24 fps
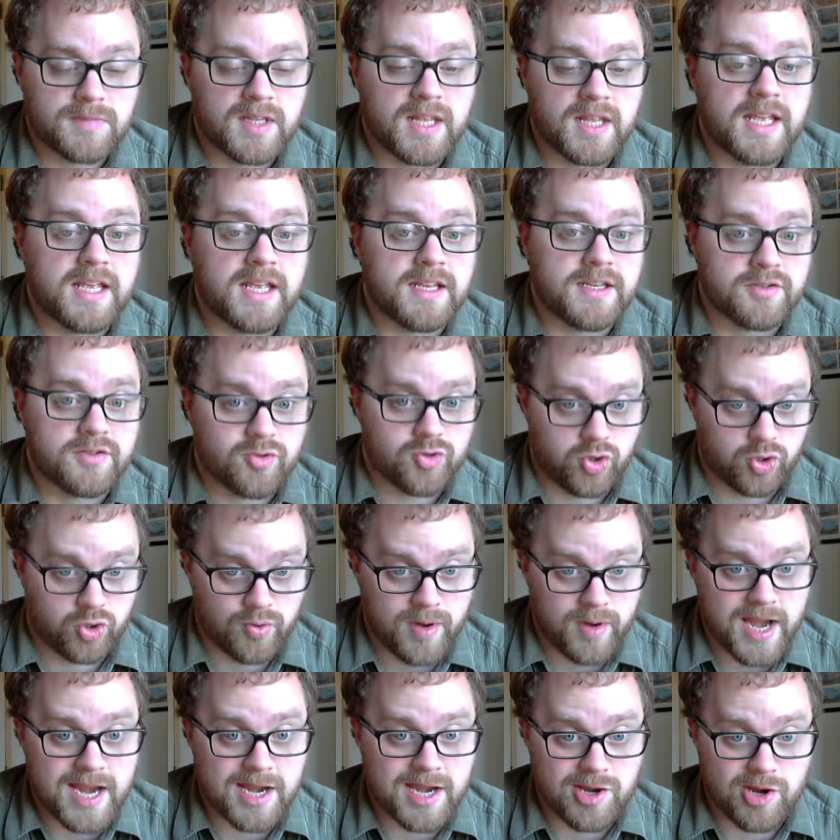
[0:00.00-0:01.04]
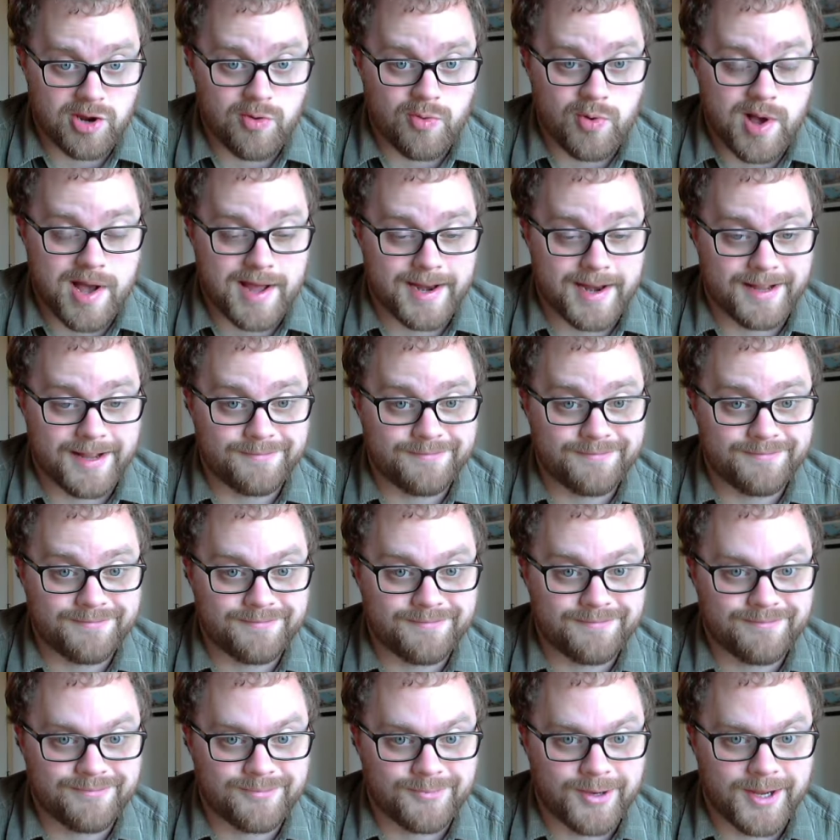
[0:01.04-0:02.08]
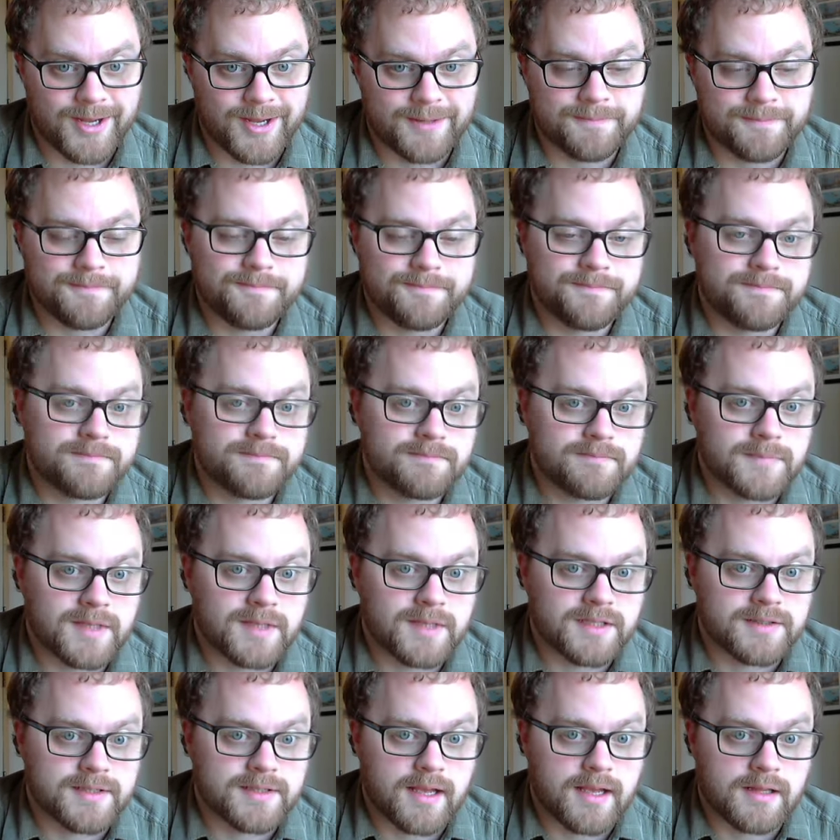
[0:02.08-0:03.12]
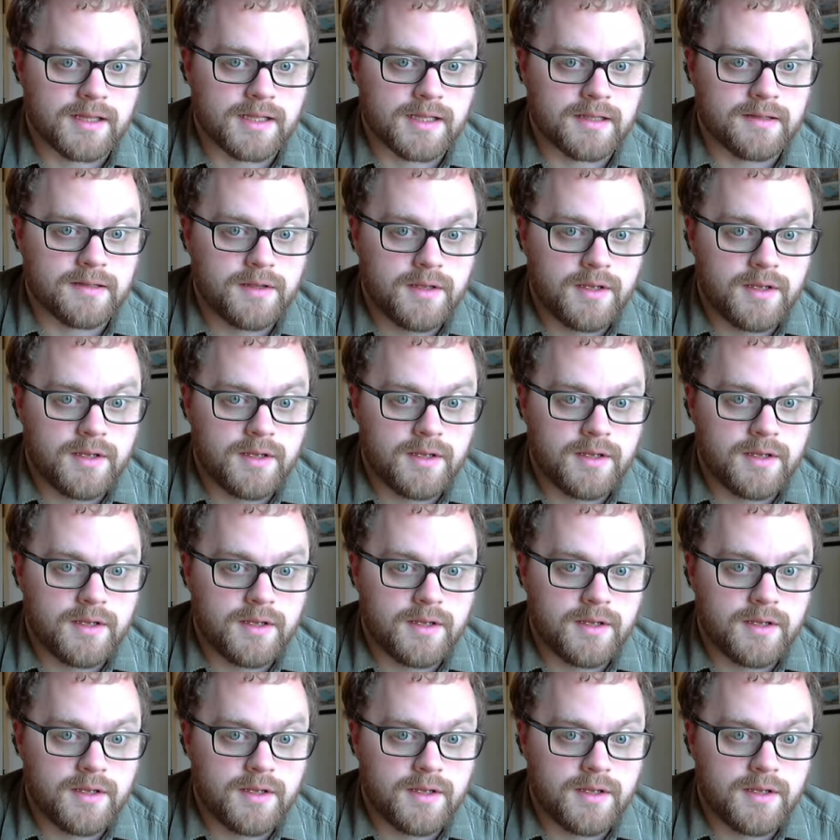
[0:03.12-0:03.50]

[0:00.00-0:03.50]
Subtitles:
is train you on it, right? Exactly.